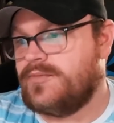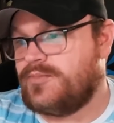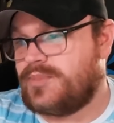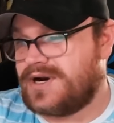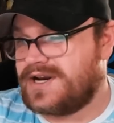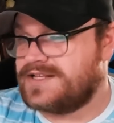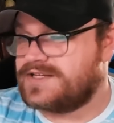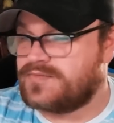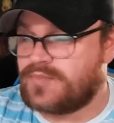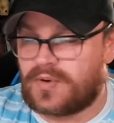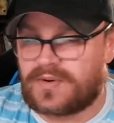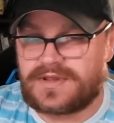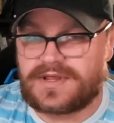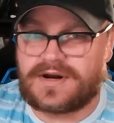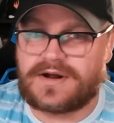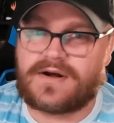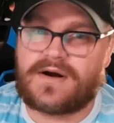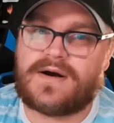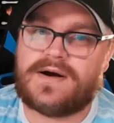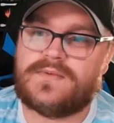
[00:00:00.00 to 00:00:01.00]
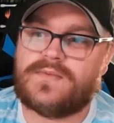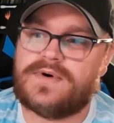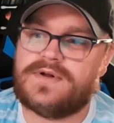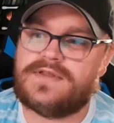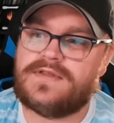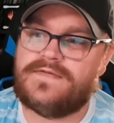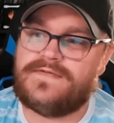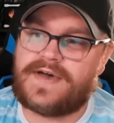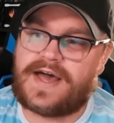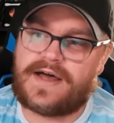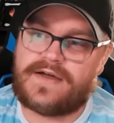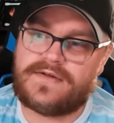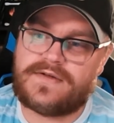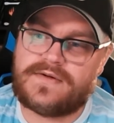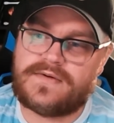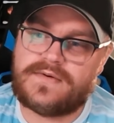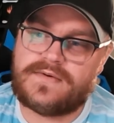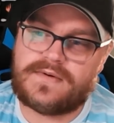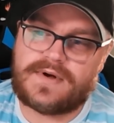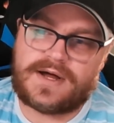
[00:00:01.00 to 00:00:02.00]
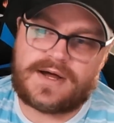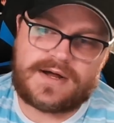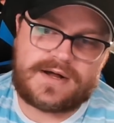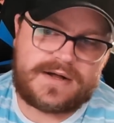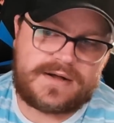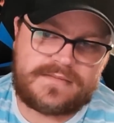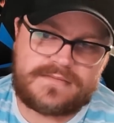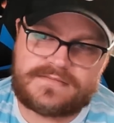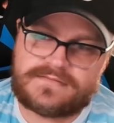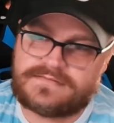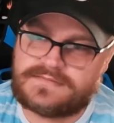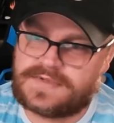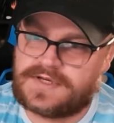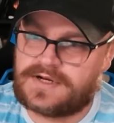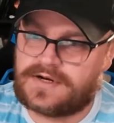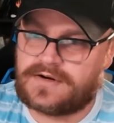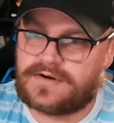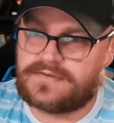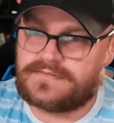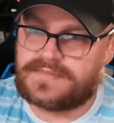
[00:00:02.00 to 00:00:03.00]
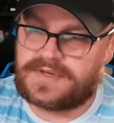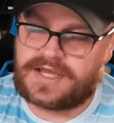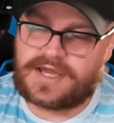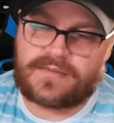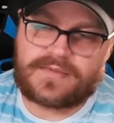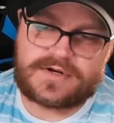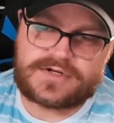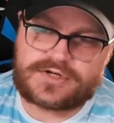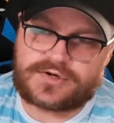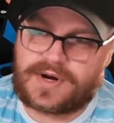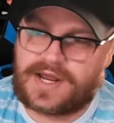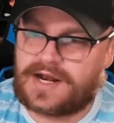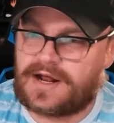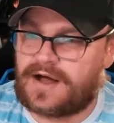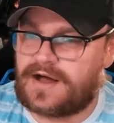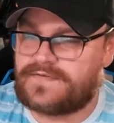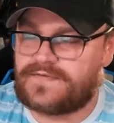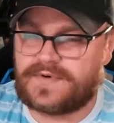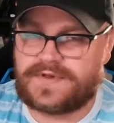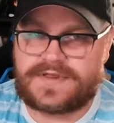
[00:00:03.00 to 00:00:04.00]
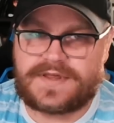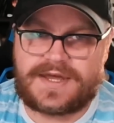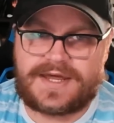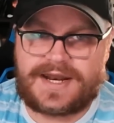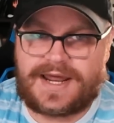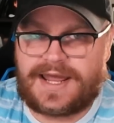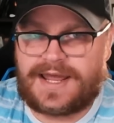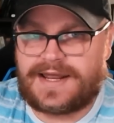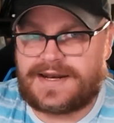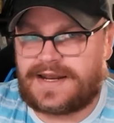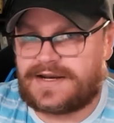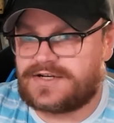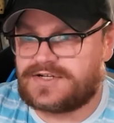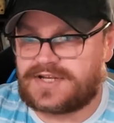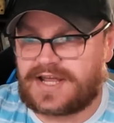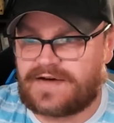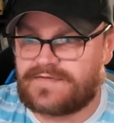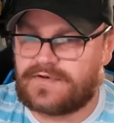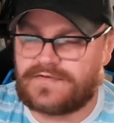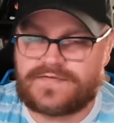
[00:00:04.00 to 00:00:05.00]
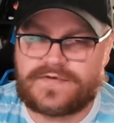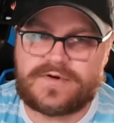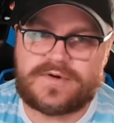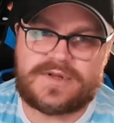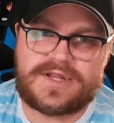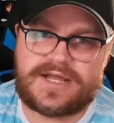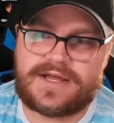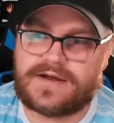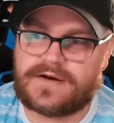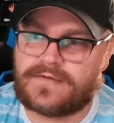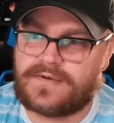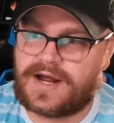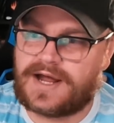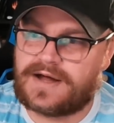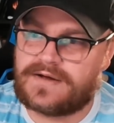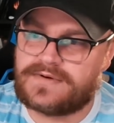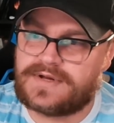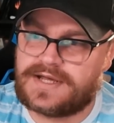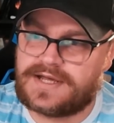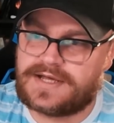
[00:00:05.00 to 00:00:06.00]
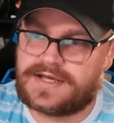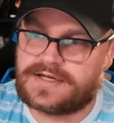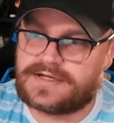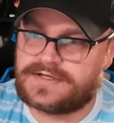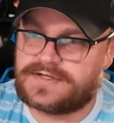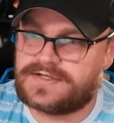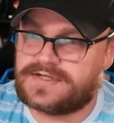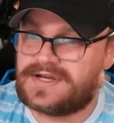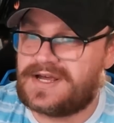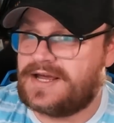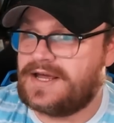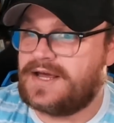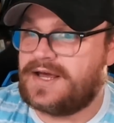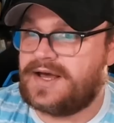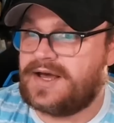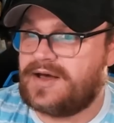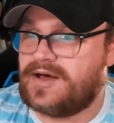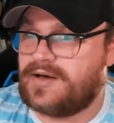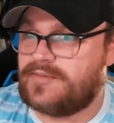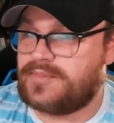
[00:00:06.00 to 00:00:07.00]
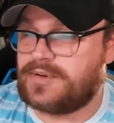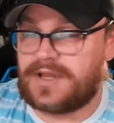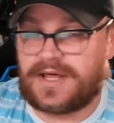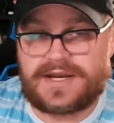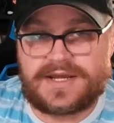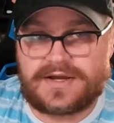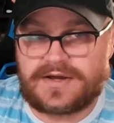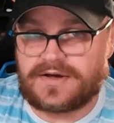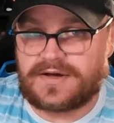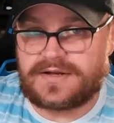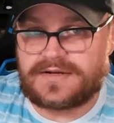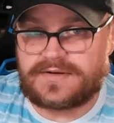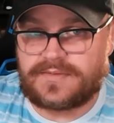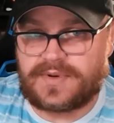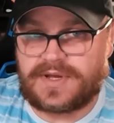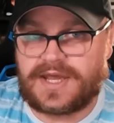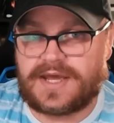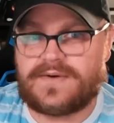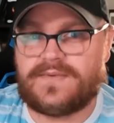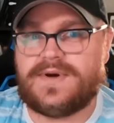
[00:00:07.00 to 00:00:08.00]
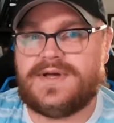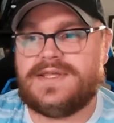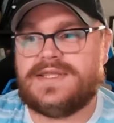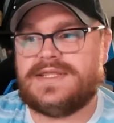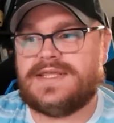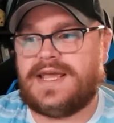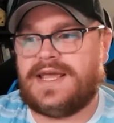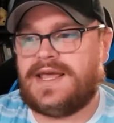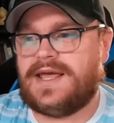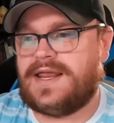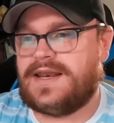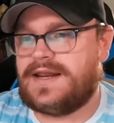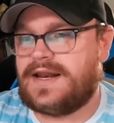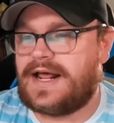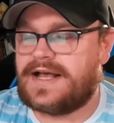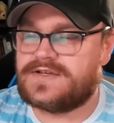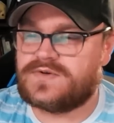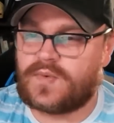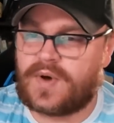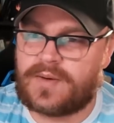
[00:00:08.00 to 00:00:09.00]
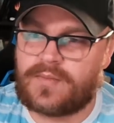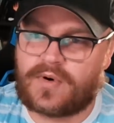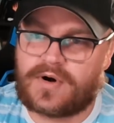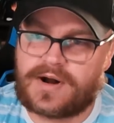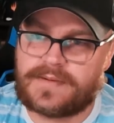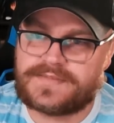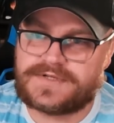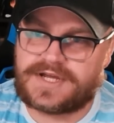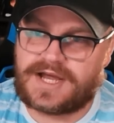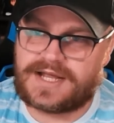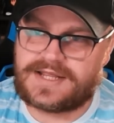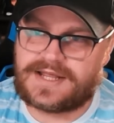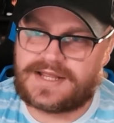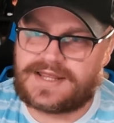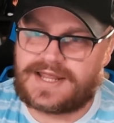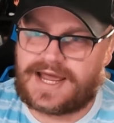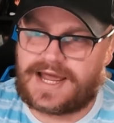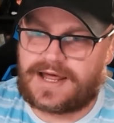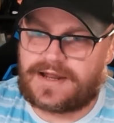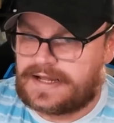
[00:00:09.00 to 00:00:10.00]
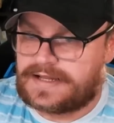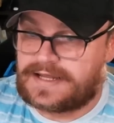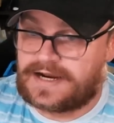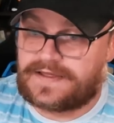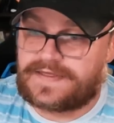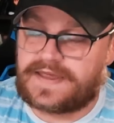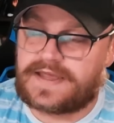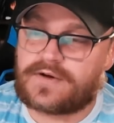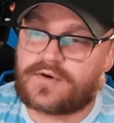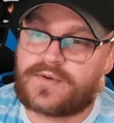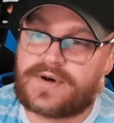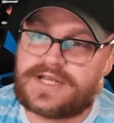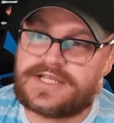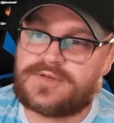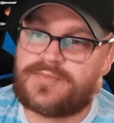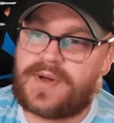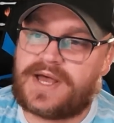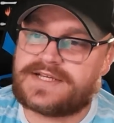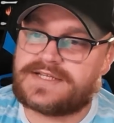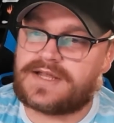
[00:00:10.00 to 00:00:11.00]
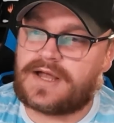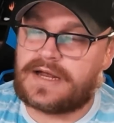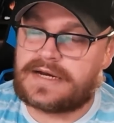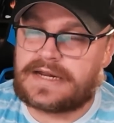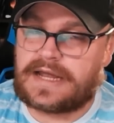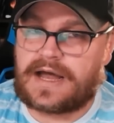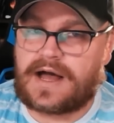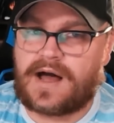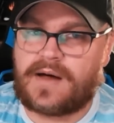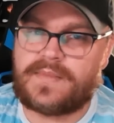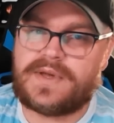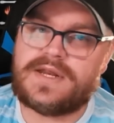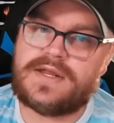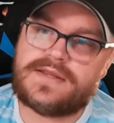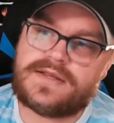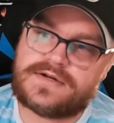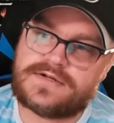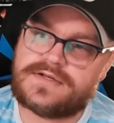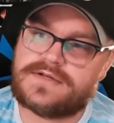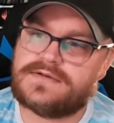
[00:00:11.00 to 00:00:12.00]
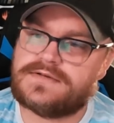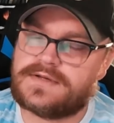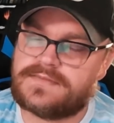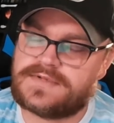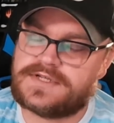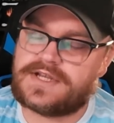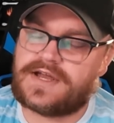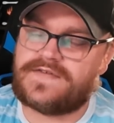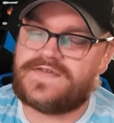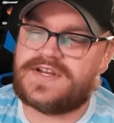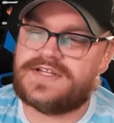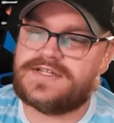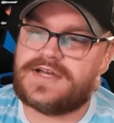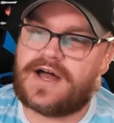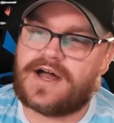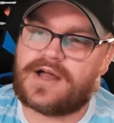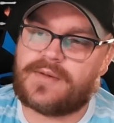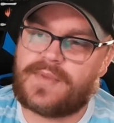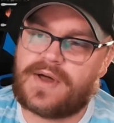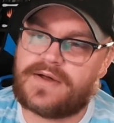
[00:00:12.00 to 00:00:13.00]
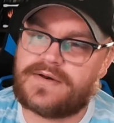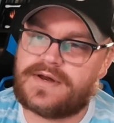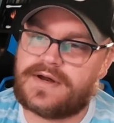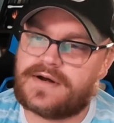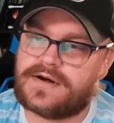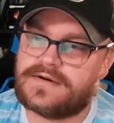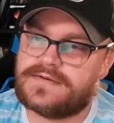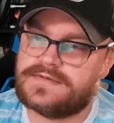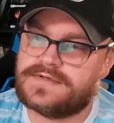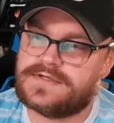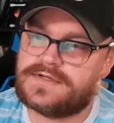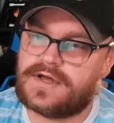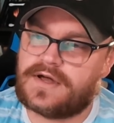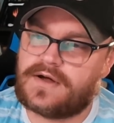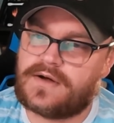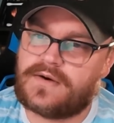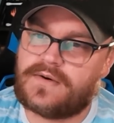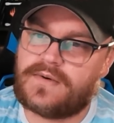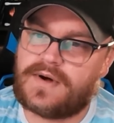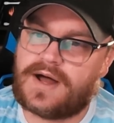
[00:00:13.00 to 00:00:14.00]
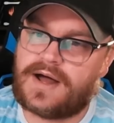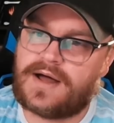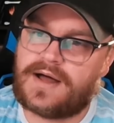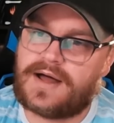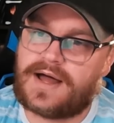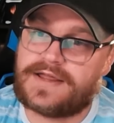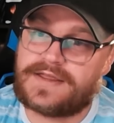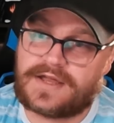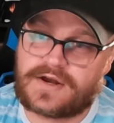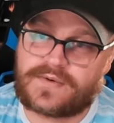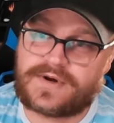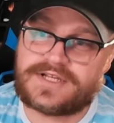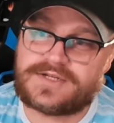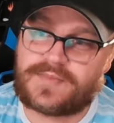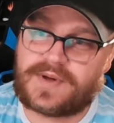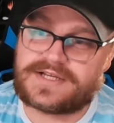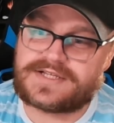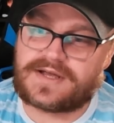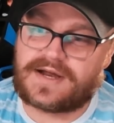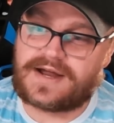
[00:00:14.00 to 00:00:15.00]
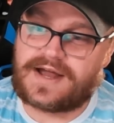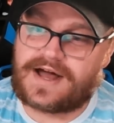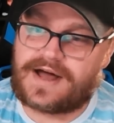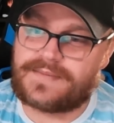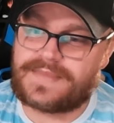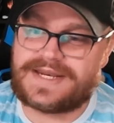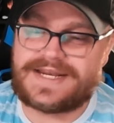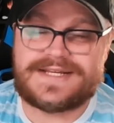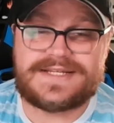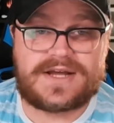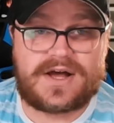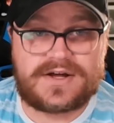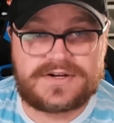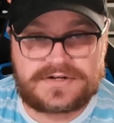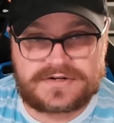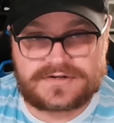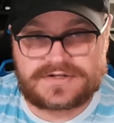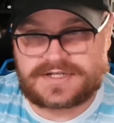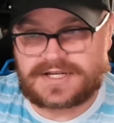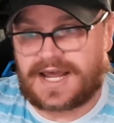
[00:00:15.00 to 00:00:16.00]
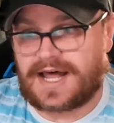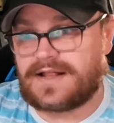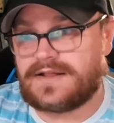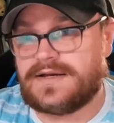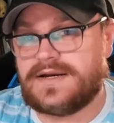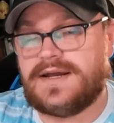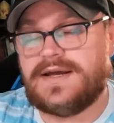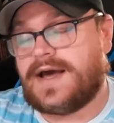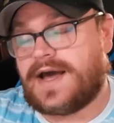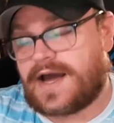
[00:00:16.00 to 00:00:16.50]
But it's more than a card worth the value. Being able to trade off with it and just have a food laying around is plenty good to begin with, and it has way more upside than that. Then I think green's best uncommon, and there's some stuff to talk about here. So I think green's best uncommon is Hunter's Talent.